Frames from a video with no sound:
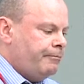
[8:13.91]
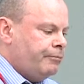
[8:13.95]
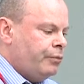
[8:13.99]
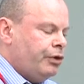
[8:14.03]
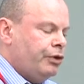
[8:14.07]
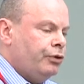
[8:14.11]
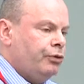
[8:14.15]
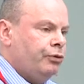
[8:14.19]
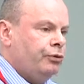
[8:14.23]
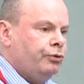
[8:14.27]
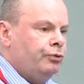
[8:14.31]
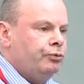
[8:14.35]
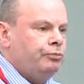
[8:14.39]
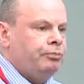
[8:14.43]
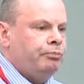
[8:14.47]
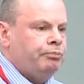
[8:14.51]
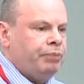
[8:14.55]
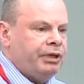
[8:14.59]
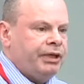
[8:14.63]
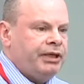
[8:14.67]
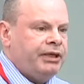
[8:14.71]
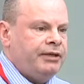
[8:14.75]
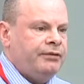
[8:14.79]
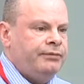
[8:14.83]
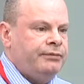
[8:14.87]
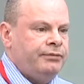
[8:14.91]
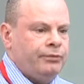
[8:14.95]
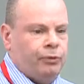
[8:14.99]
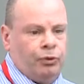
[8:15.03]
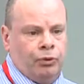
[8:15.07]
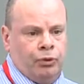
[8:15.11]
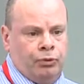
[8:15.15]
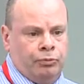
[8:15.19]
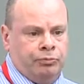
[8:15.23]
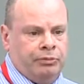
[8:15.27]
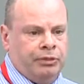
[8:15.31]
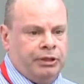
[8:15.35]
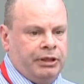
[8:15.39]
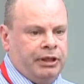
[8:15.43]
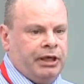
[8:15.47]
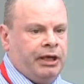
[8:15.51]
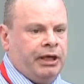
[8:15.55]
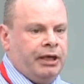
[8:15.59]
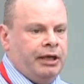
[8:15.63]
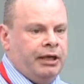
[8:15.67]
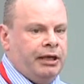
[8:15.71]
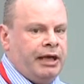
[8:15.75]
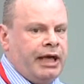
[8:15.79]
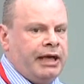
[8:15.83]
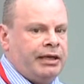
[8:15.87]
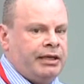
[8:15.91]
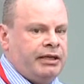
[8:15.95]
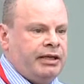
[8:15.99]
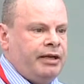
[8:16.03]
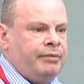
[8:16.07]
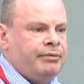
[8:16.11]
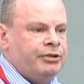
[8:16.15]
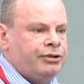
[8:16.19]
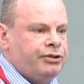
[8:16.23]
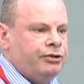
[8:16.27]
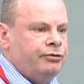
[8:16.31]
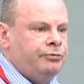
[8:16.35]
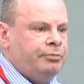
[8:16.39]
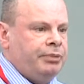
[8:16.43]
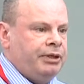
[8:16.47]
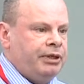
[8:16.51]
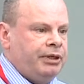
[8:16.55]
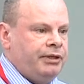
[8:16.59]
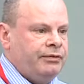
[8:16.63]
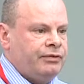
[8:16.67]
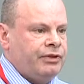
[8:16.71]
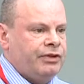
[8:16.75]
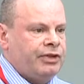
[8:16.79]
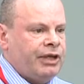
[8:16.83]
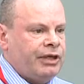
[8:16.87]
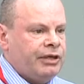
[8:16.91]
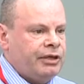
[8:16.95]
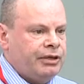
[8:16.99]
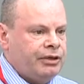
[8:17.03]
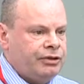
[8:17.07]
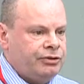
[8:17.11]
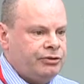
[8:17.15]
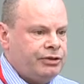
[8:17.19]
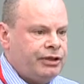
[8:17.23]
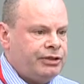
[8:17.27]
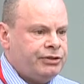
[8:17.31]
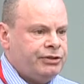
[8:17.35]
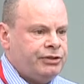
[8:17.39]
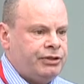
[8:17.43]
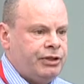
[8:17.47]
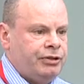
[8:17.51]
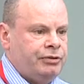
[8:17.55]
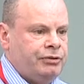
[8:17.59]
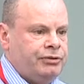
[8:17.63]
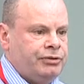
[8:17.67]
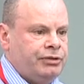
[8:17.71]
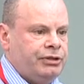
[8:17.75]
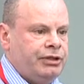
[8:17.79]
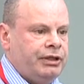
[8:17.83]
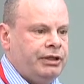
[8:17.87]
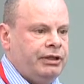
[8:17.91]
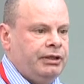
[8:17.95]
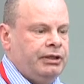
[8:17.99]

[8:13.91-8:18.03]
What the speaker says: who believe, or academics who believe that they can address those